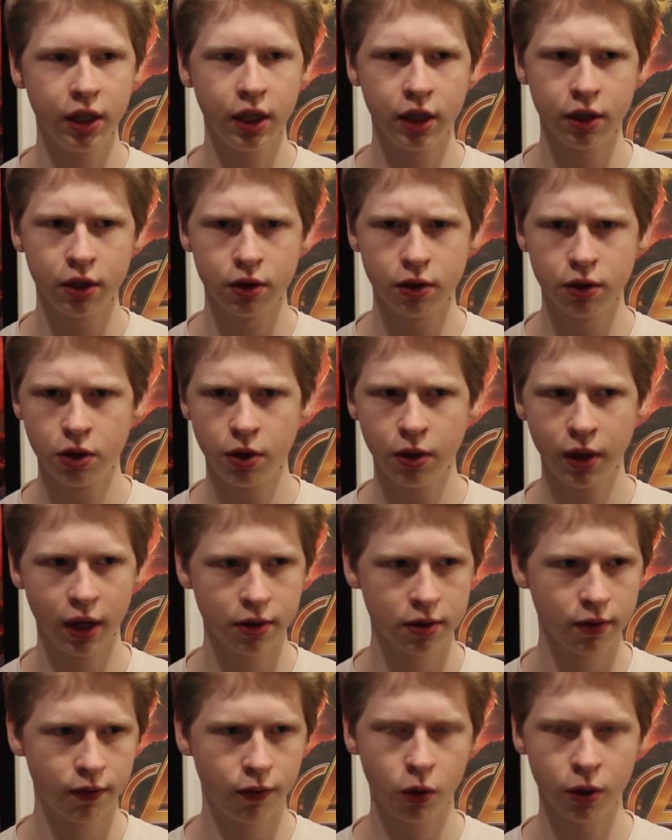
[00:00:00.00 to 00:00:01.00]
and
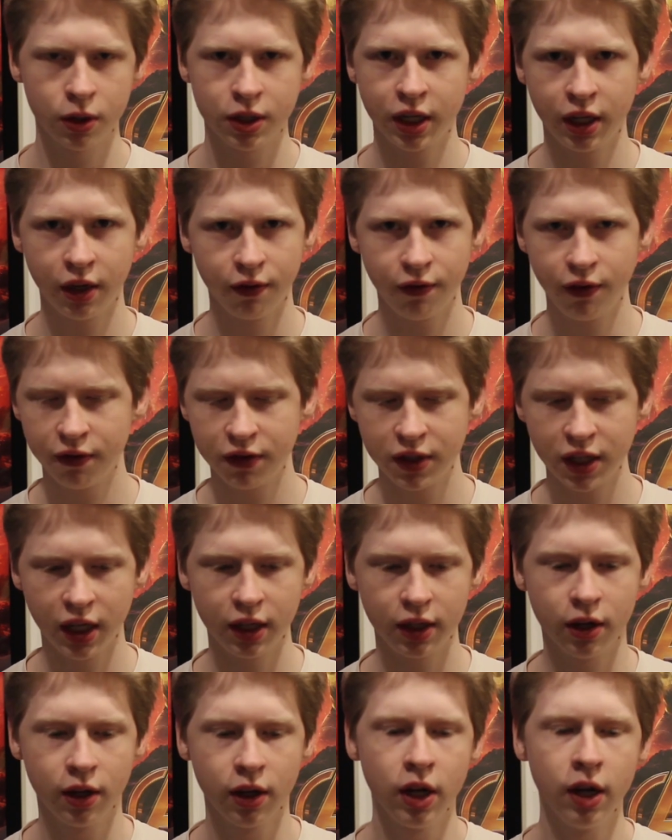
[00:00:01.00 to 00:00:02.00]
2014 and
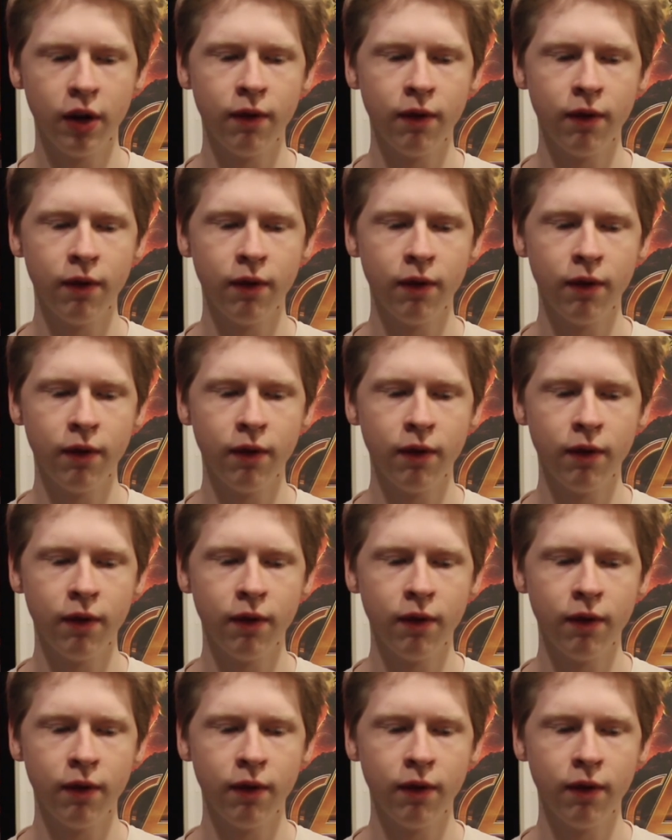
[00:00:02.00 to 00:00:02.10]
15.